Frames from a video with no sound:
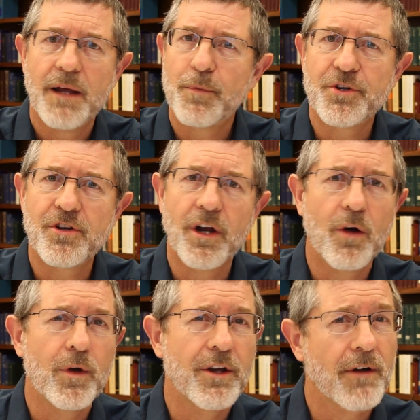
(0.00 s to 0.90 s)
But you know,
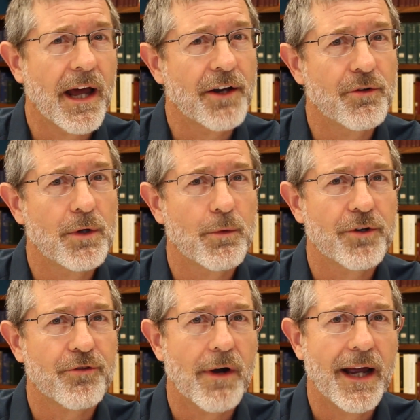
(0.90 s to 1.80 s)
when you're not doing
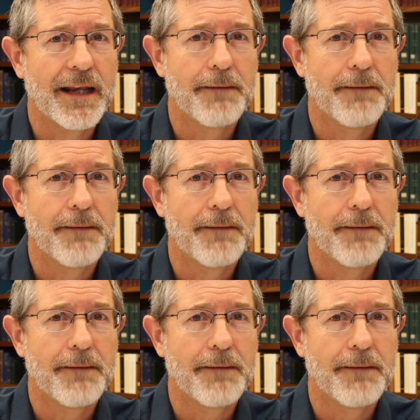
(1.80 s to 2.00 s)
what's right,